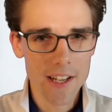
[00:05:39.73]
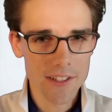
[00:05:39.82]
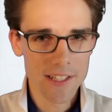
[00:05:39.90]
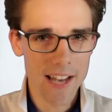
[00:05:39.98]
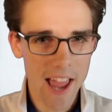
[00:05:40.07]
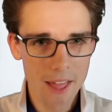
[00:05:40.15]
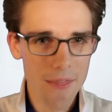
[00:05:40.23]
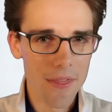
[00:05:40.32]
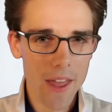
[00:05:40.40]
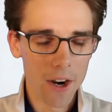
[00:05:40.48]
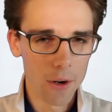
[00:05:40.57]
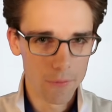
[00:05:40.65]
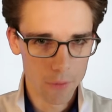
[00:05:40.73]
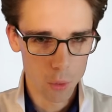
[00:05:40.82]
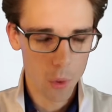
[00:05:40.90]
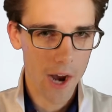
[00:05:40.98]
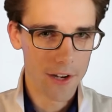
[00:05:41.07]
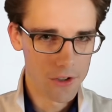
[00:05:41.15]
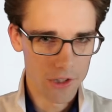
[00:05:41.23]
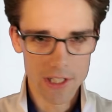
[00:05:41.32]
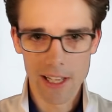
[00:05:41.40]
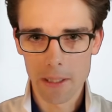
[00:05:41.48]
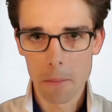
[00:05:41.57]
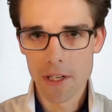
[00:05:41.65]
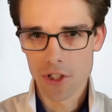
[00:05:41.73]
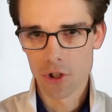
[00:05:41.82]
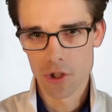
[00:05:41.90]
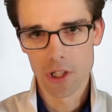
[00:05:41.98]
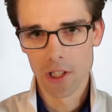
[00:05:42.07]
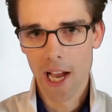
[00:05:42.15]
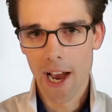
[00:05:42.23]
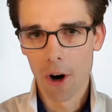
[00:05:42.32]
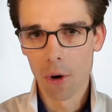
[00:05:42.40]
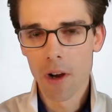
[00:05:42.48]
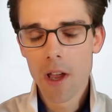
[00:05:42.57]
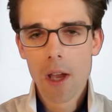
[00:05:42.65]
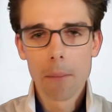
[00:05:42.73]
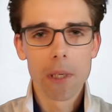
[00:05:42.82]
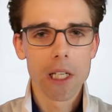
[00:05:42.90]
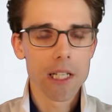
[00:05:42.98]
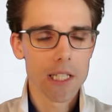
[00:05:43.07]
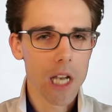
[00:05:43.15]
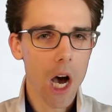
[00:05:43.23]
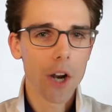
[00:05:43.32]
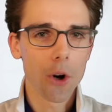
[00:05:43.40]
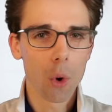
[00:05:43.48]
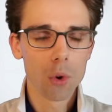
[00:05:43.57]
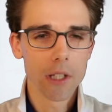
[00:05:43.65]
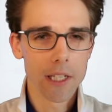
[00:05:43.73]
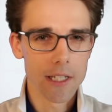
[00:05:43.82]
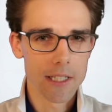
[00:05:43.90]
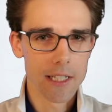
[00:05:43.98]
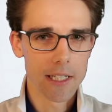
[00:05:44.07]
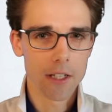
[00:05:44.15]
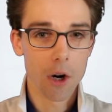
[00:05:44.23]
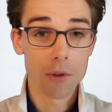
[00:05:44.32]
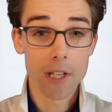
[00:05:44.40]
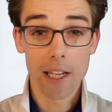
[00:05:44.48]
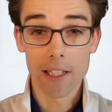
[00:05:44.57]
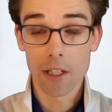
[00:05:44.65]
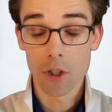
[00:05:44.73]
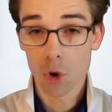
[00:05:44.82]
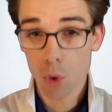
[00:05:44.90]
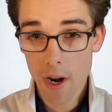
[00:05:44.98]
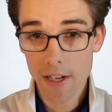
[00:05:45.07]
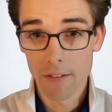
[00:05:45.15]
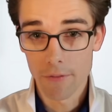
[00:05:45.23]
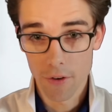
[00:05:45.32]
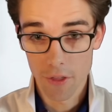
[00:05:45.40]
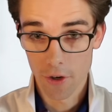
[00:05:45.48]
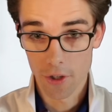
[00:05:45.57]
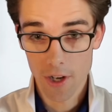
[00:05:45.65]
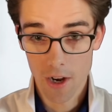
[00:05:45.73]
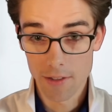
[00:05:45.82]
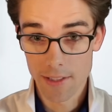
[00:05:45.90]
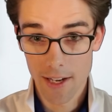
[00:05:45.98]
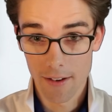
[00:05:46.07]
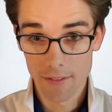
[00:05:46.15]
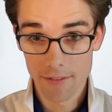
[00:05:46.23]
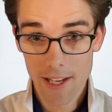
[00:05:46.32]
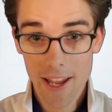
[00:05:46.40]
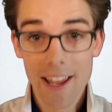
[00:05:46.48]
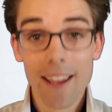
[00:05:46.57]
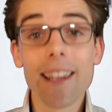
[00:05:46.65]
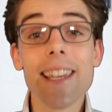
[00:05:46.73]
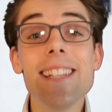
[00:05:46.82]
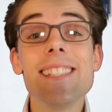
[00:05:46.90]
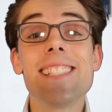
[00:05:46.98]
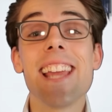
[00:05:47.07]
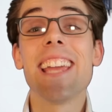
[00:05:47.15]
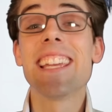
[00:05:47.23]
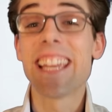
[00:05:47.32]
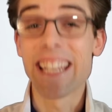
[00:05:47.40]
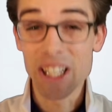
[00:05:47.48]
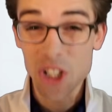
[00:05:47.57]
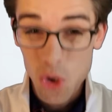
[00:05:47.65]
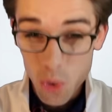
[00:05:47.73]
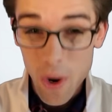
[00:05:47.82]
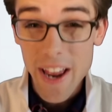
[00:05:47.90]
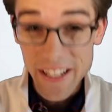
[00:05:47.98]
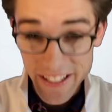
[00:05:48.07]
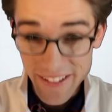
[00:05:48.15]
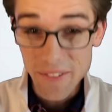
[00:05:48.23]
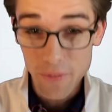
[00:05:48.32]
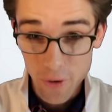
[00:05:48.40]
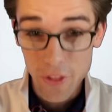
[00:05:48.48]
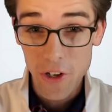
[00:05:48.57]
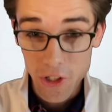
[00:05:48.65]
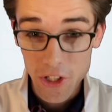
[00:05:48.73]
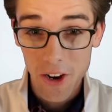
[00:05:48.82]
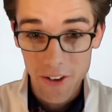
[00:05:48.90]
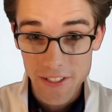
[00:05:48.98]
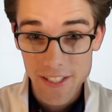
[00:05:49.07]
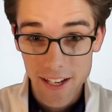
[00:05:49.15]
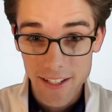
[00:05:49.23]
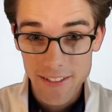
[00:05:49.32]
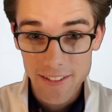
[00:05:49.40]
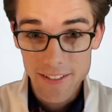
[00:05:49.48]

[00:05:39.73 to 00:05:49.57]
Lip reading: doesn't end there for writers like Mr. Salau, because not only is Nico taking credit for their content, he's taking credit for their content.